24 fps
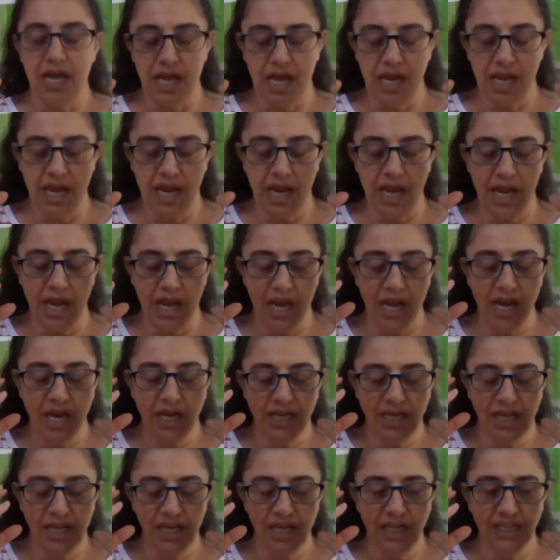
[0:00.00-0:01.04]

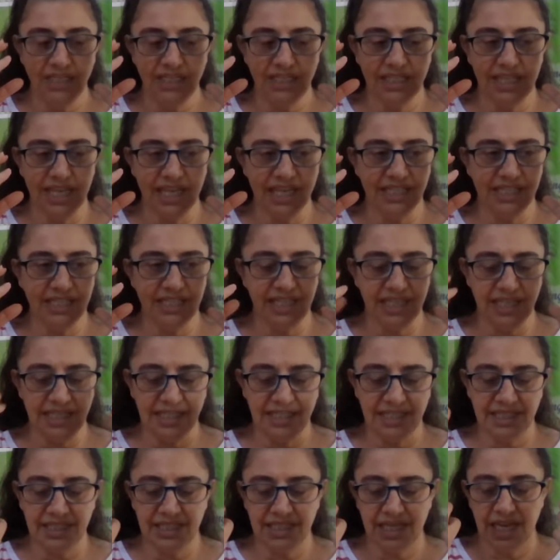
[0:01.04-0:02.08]
There's
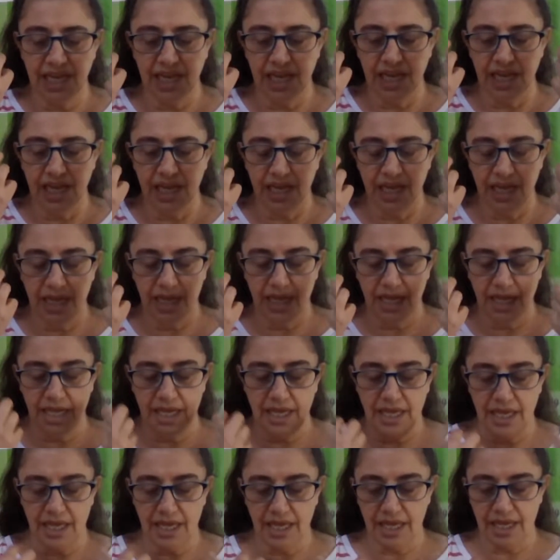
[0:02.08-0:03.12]
this,
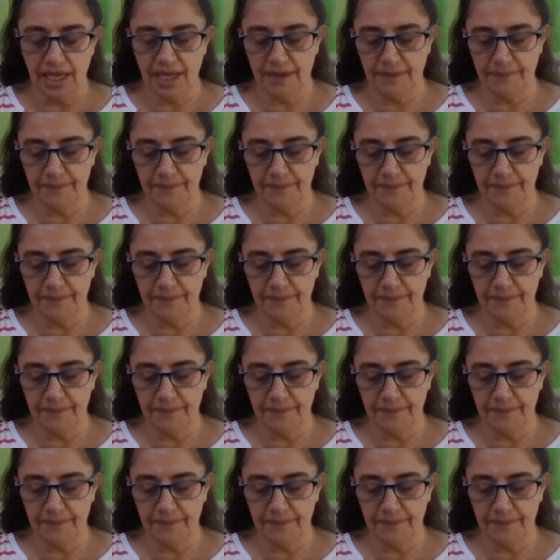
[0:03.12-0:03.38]
uh,